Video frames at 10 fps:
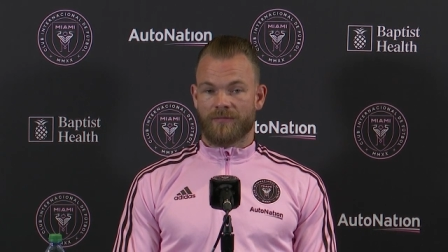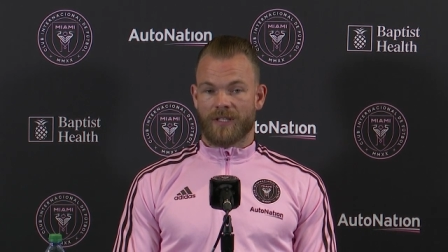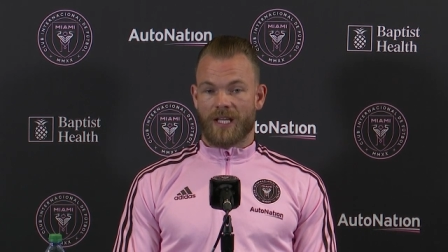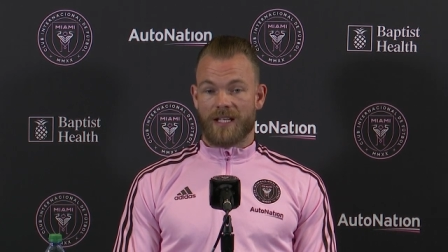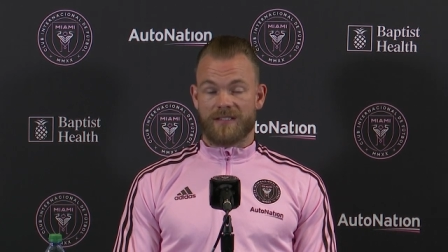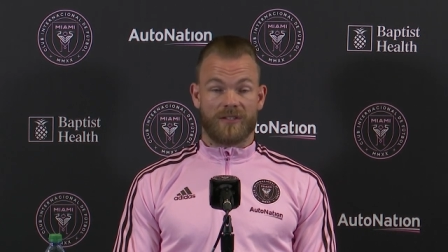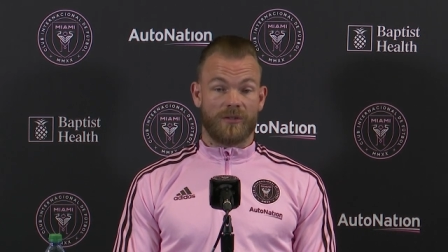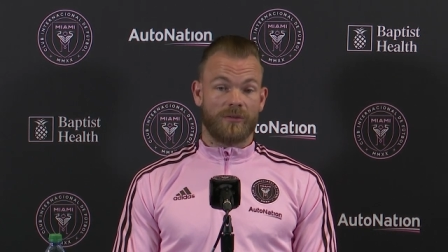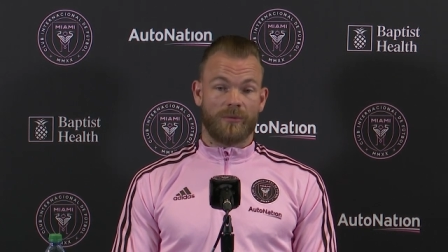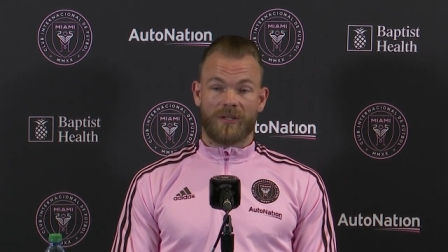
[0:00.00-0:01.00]
Yeah, it's
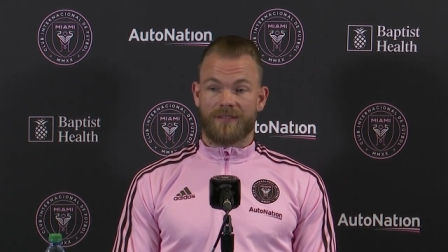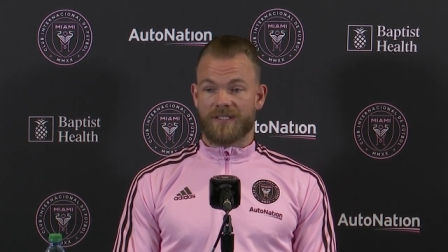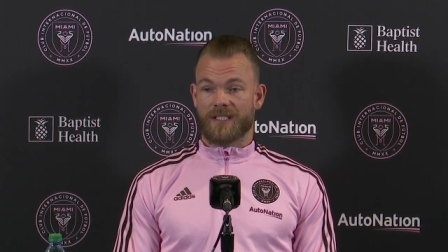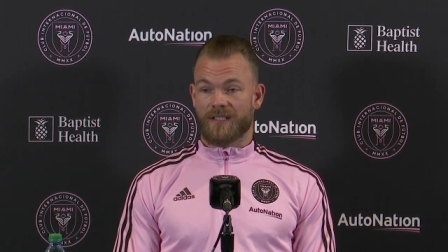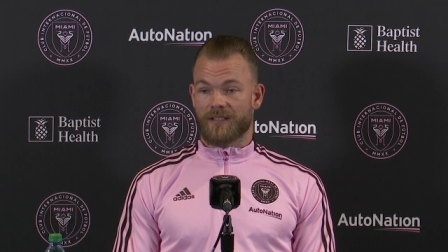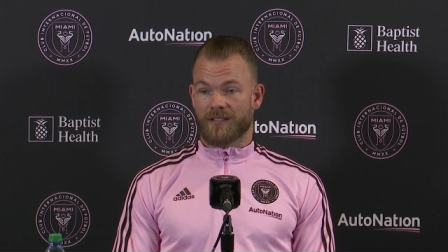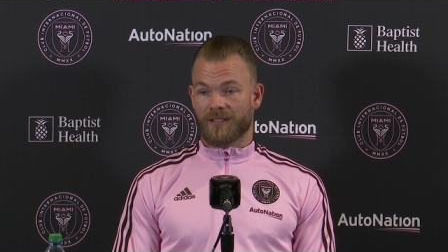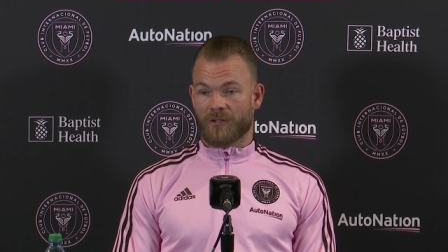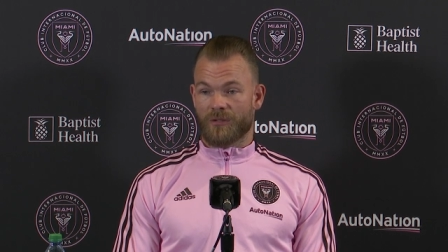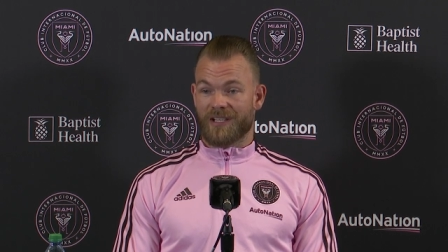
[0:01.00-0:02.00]
good. What I've seen,
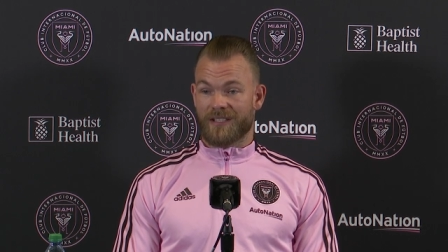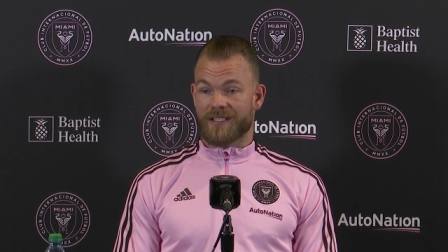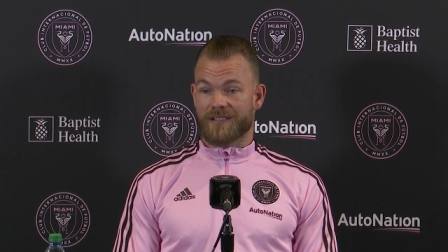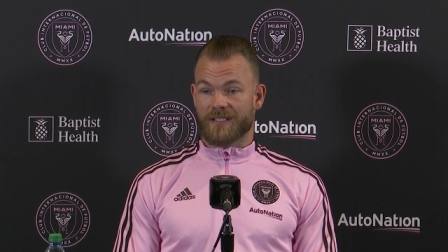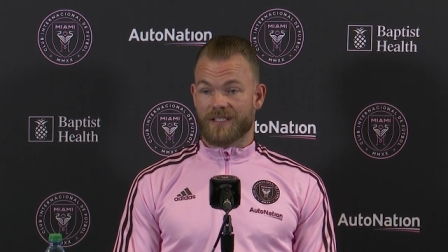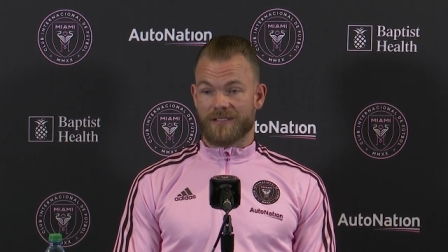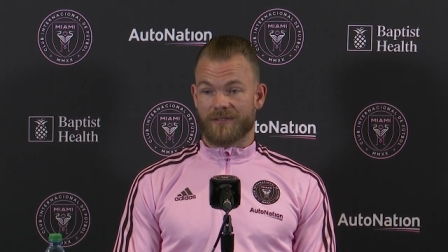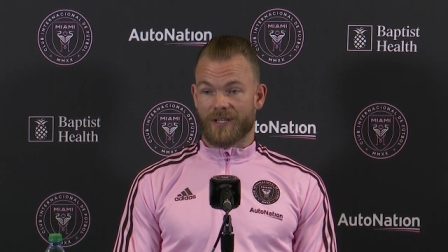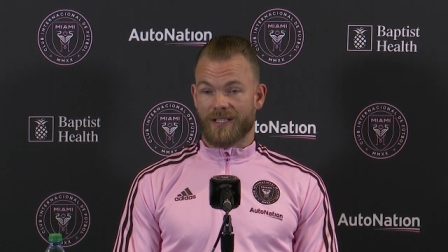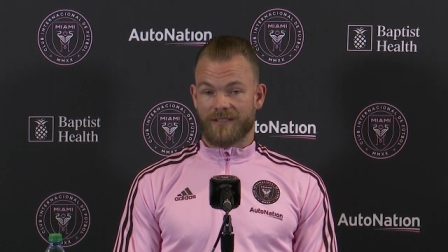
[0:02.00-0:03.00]
the quality is
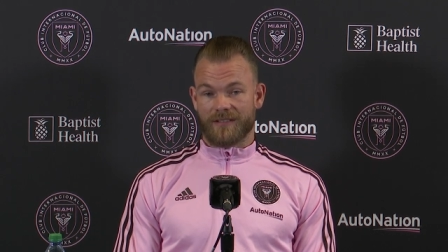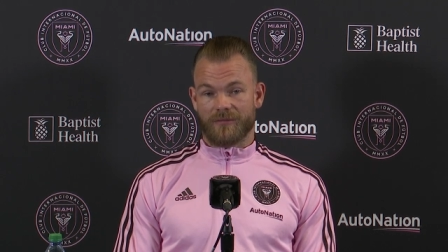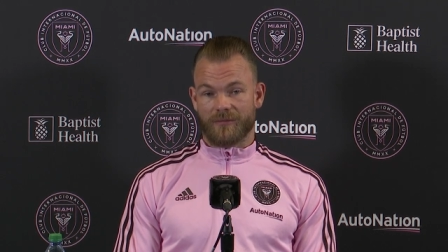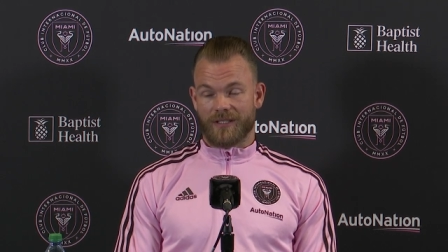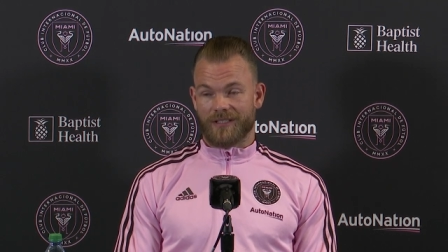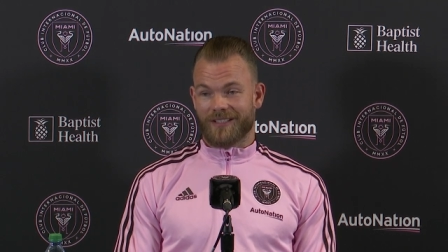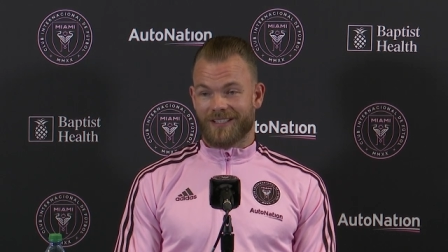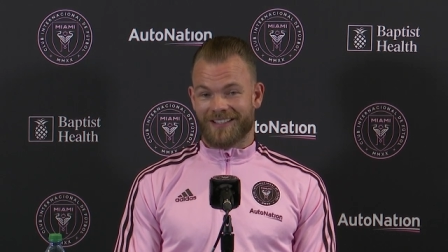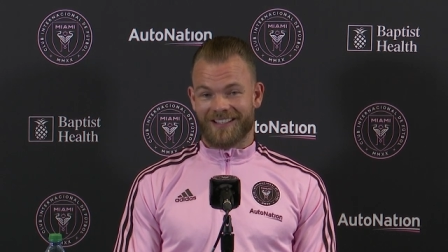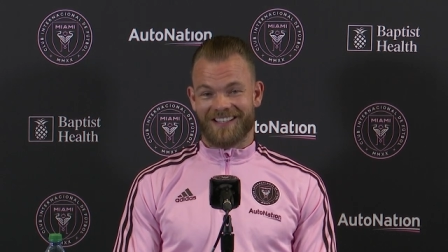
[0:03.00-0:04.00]
great. We
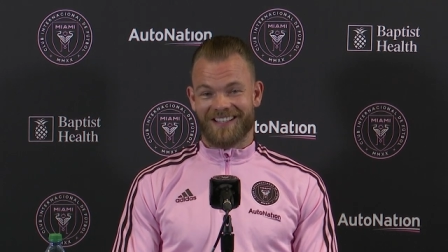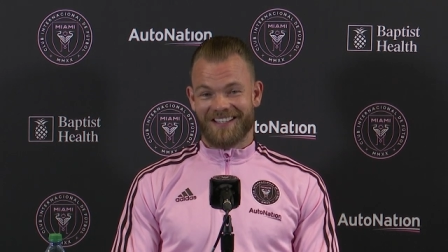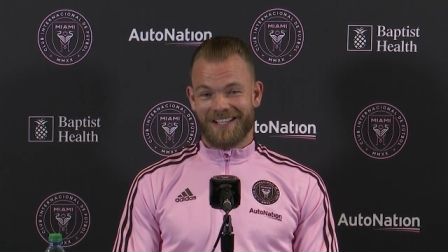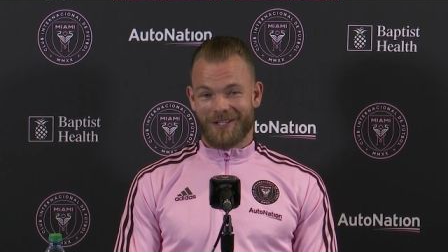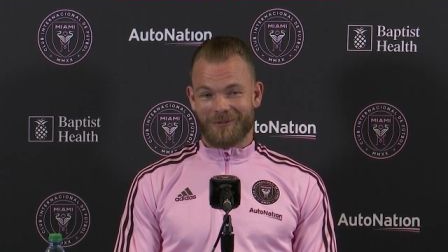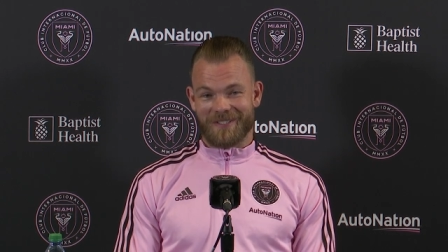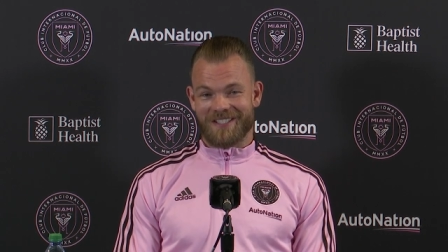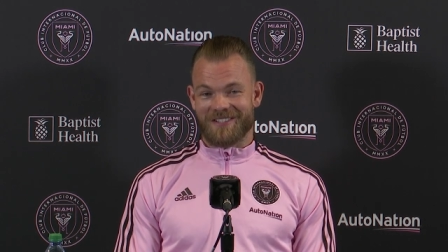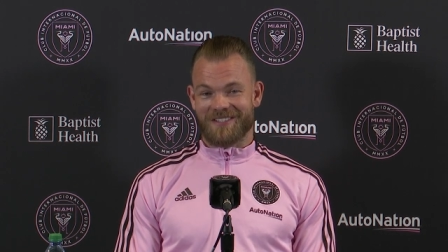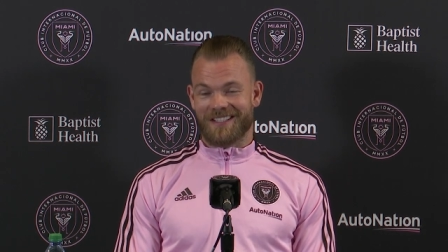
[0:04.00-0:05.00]
we
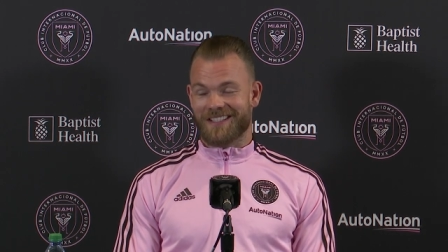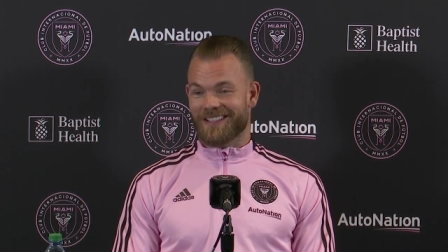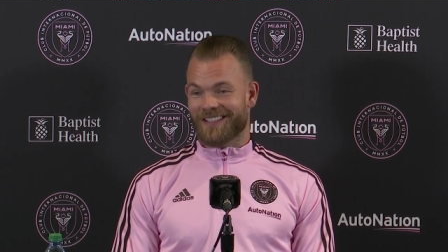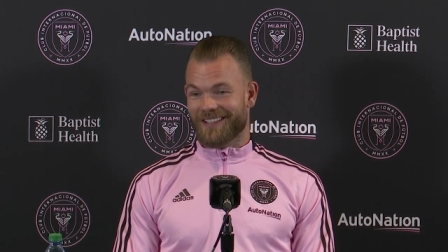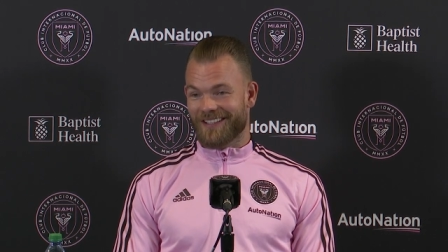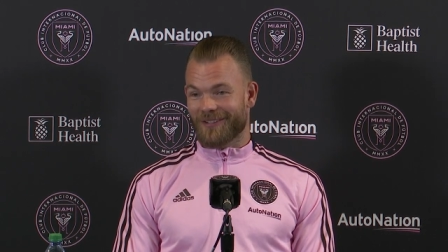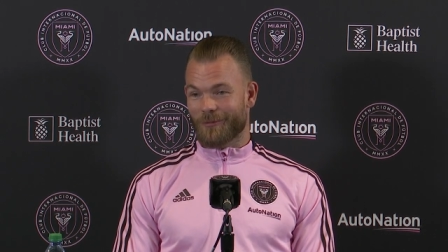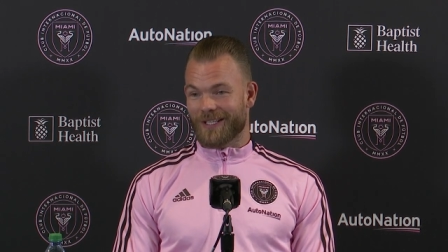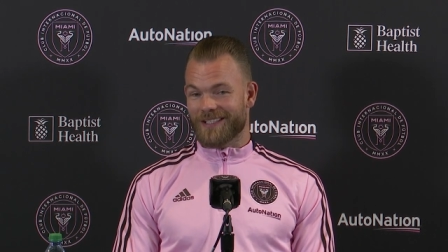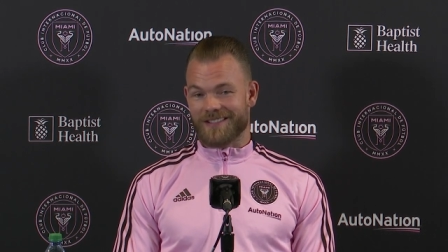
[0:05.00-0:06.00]
just need
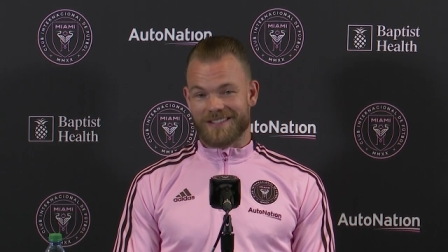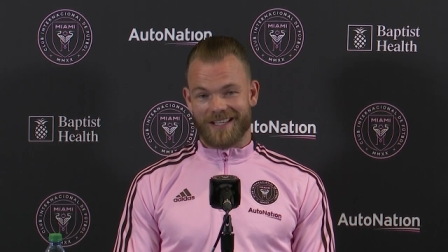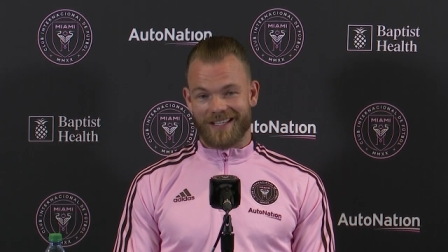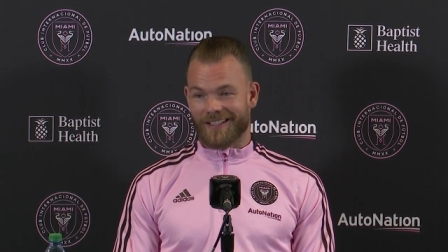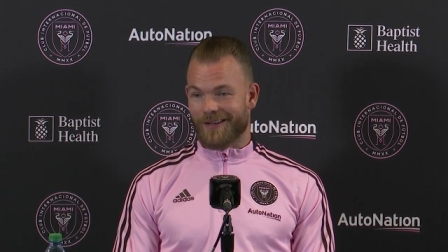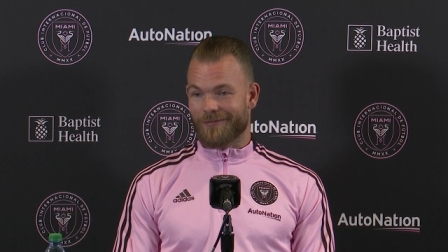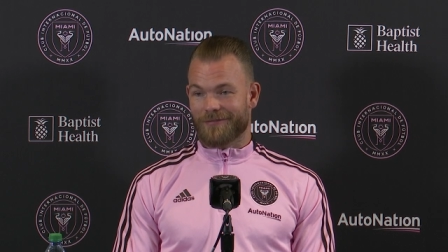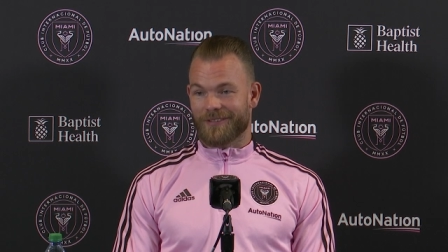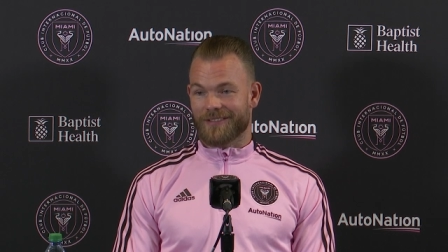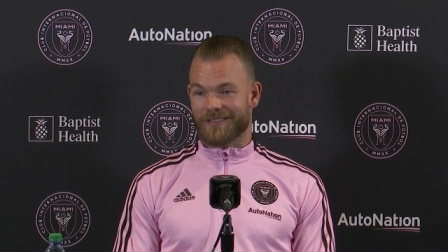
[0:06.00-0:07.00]
wins and
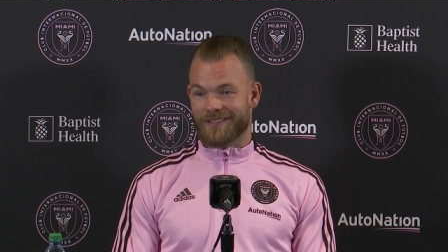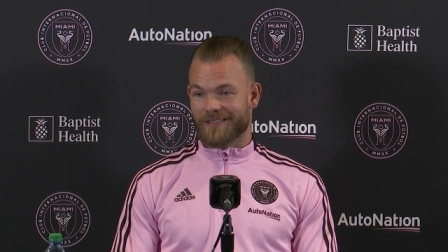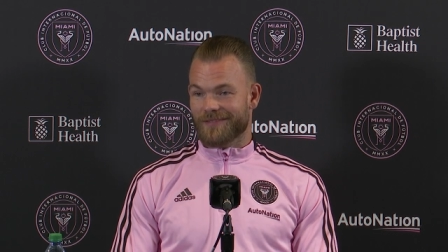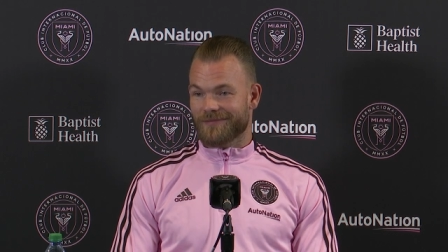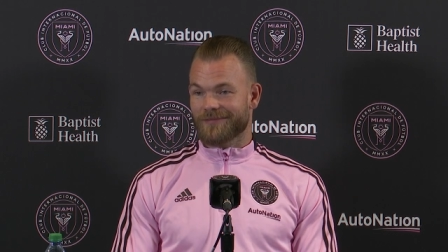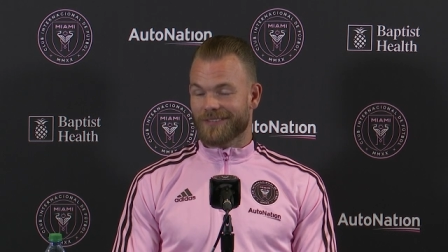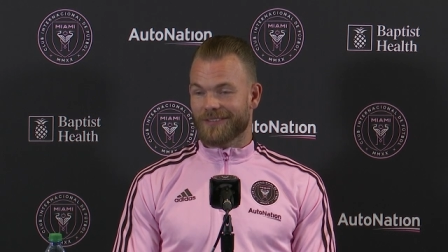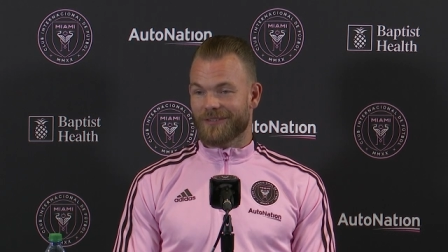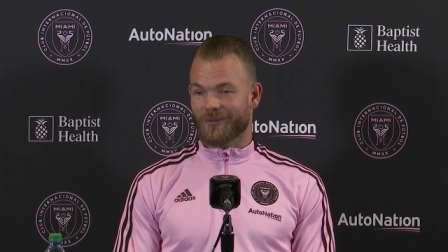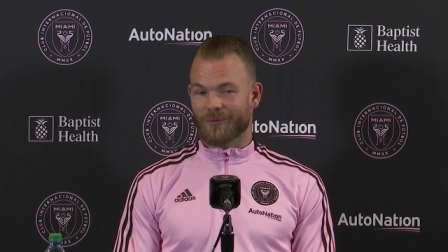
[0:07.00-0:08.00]
confidence
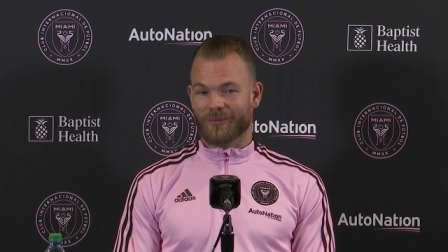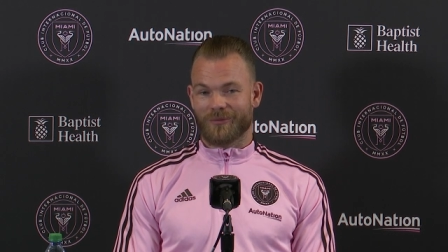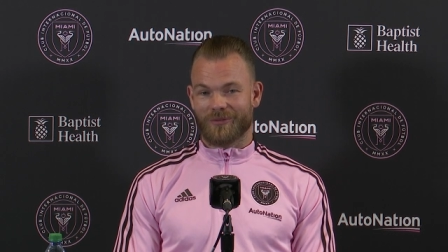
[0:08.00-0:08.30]
to